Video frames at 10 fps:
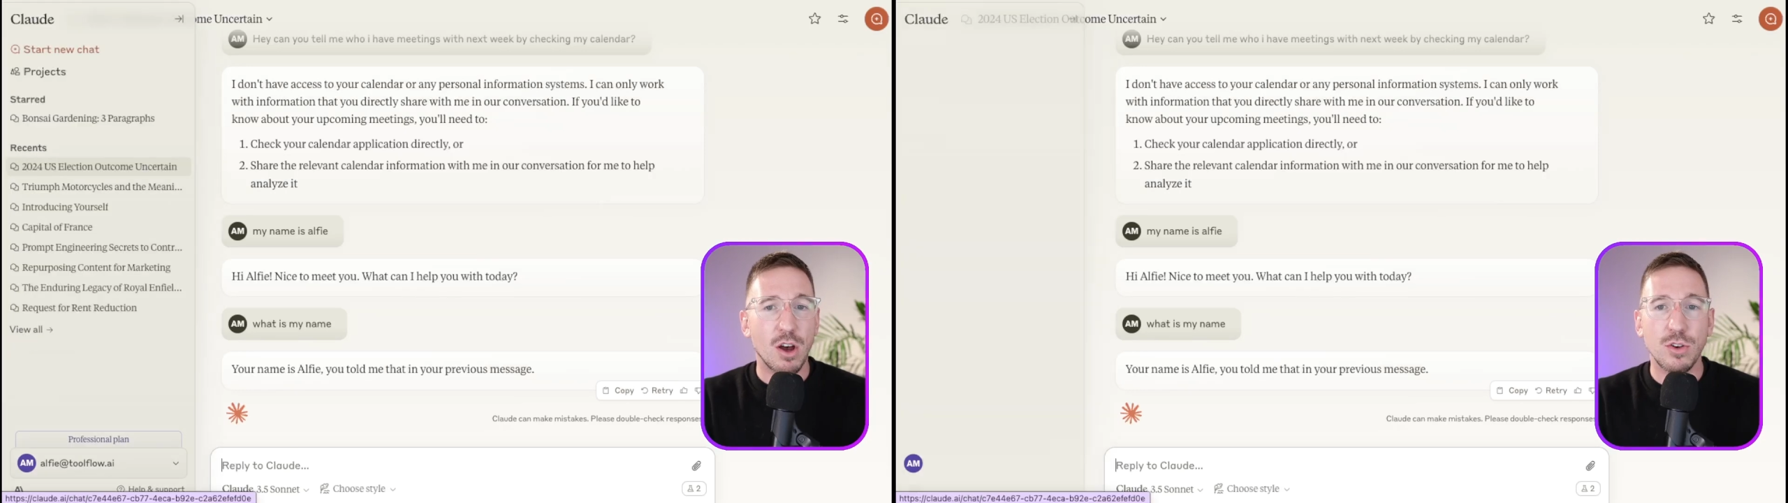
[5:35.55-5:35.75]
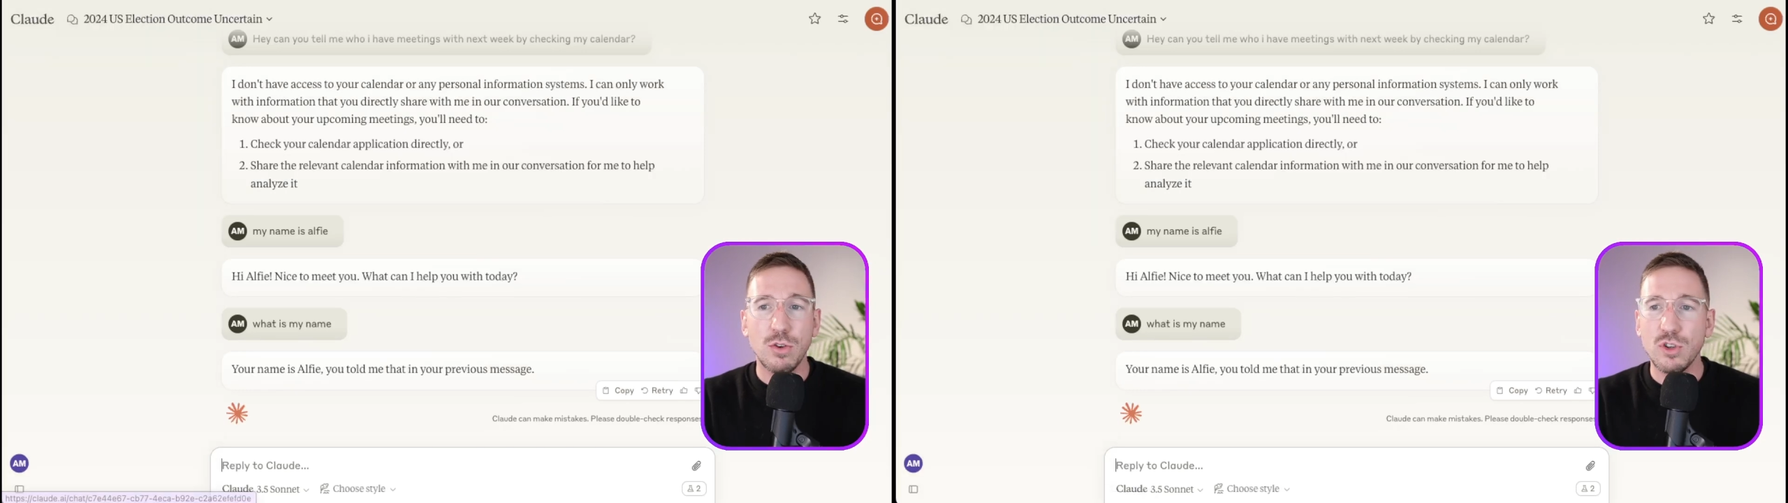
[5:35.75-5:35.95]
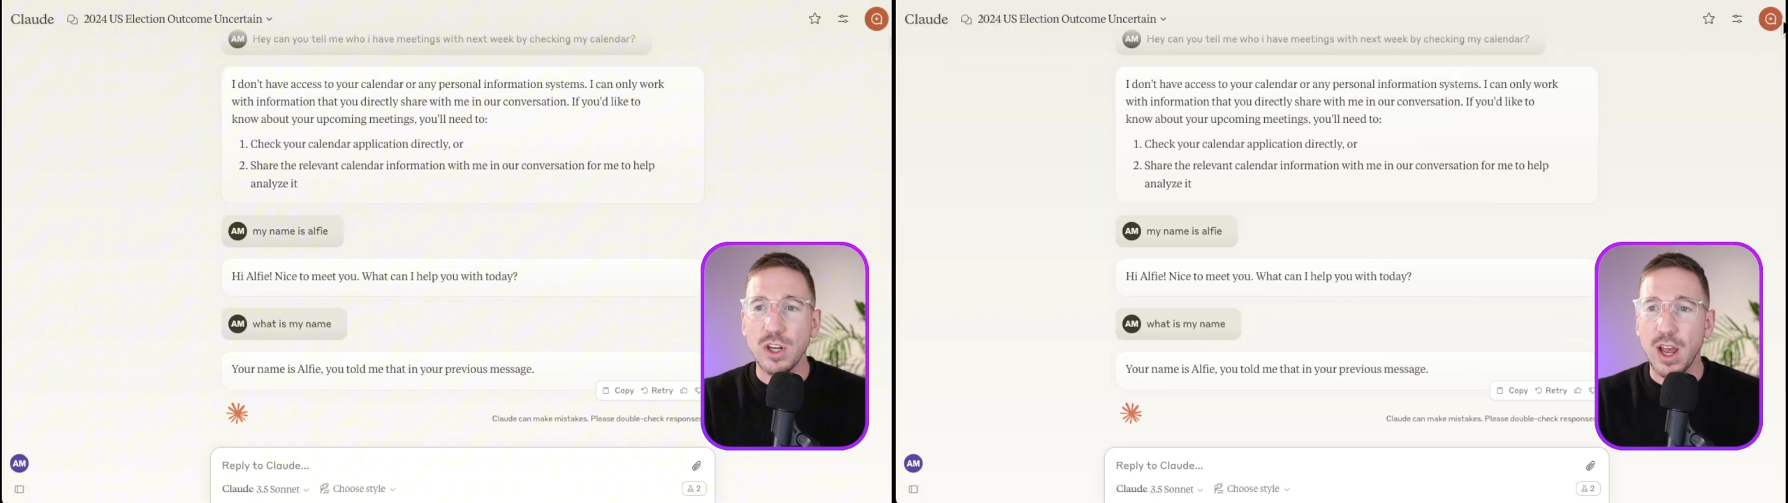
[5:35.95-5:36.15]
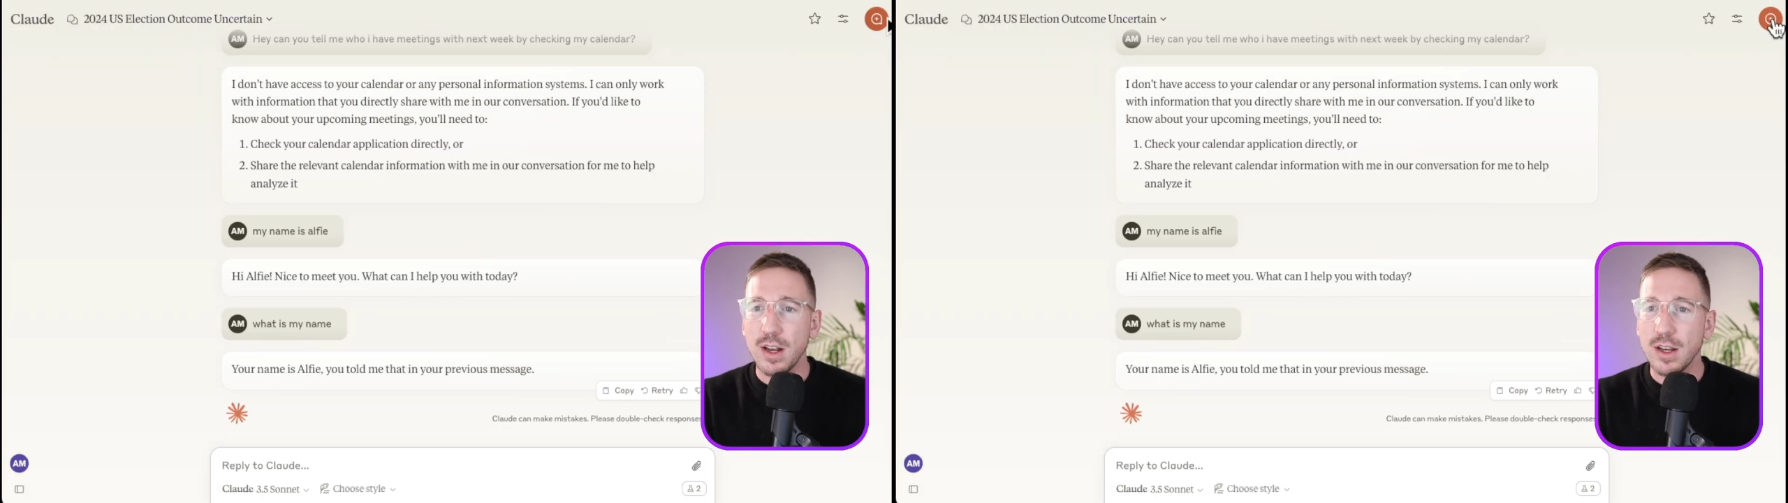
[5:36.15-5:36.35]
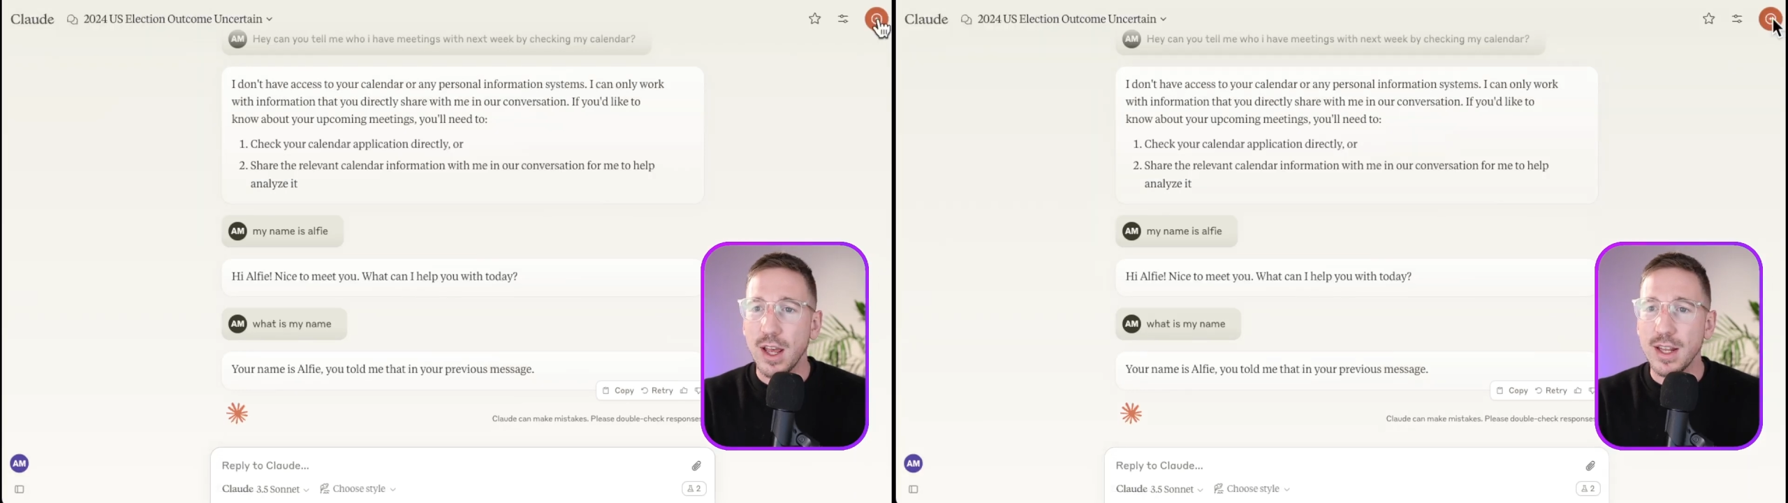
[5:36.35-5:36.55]
new chat
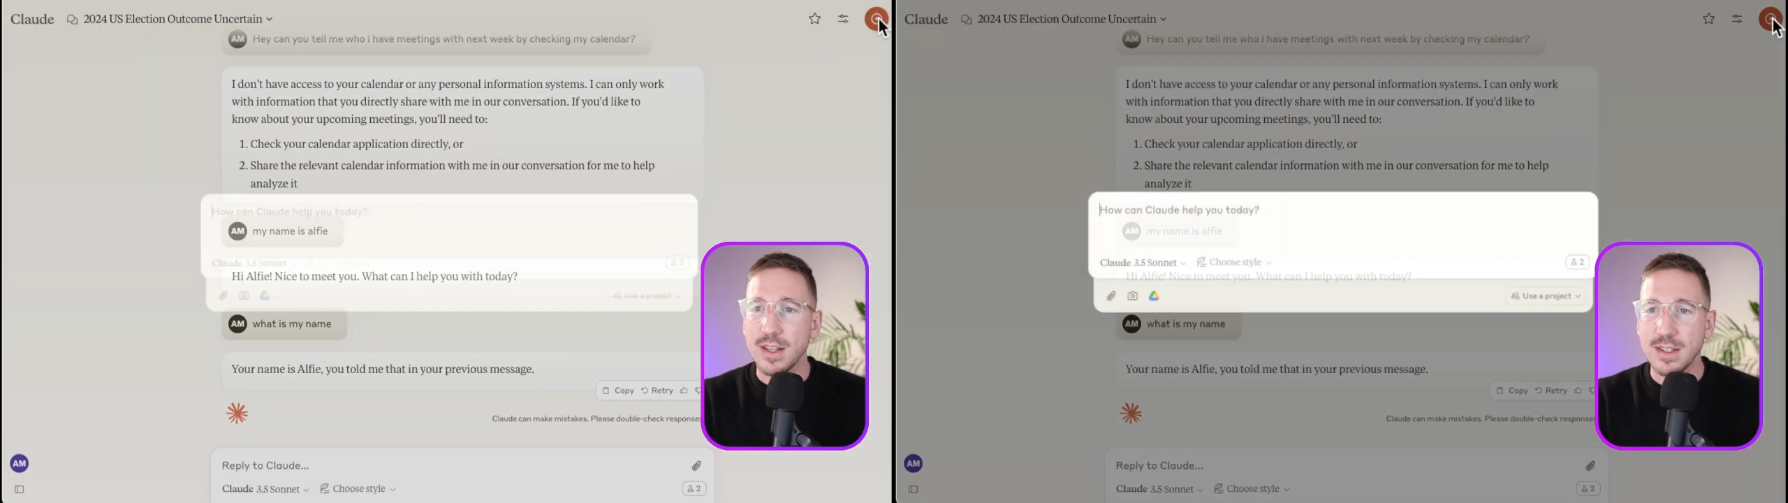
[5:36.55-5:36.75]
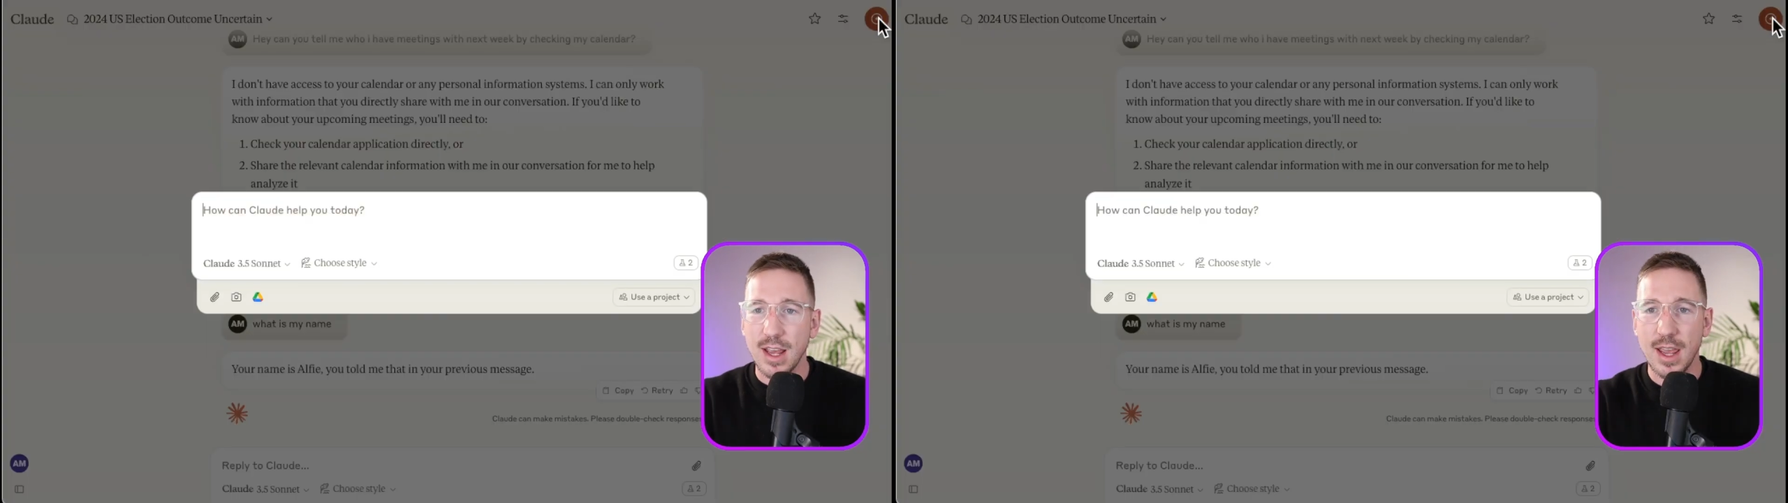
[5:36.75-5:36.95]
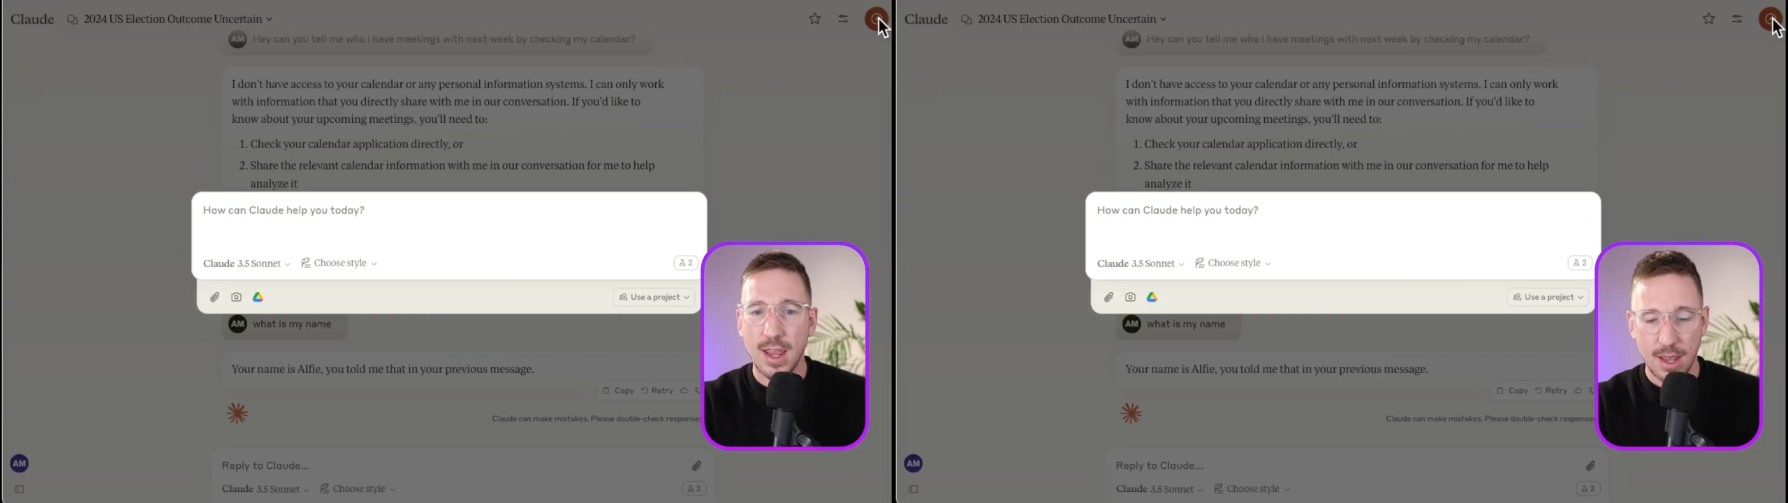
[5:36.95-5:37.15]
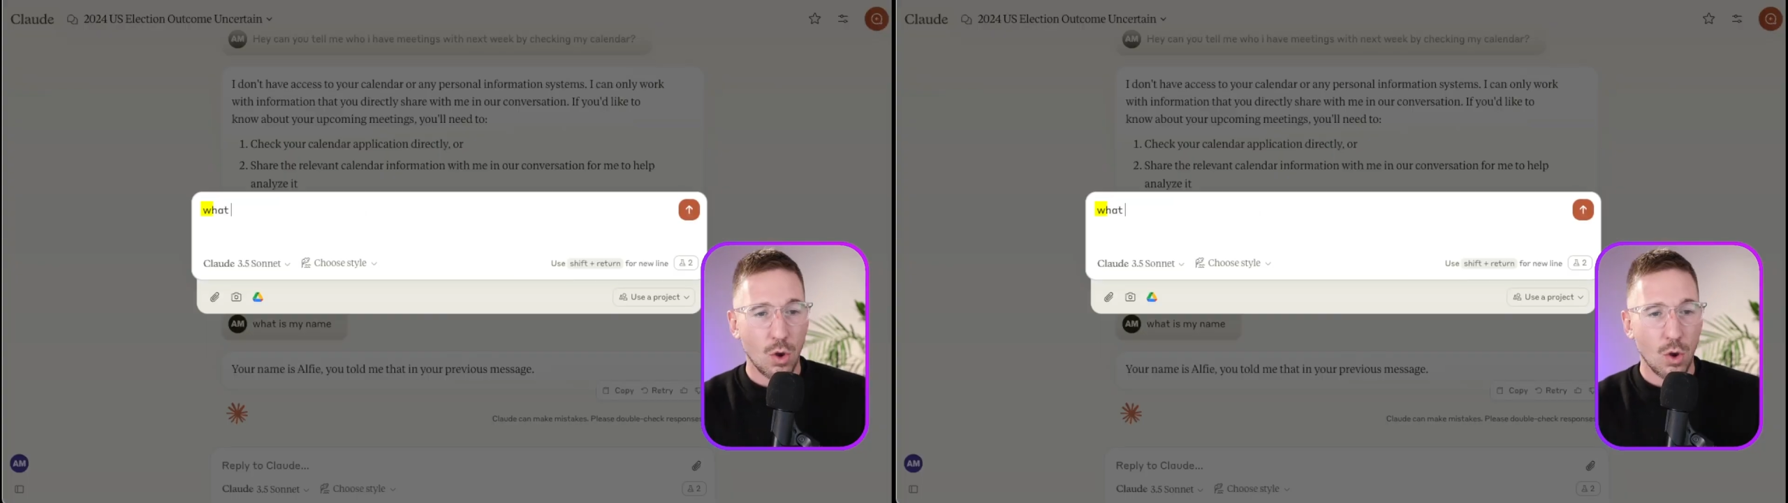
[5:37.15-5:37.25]
and say,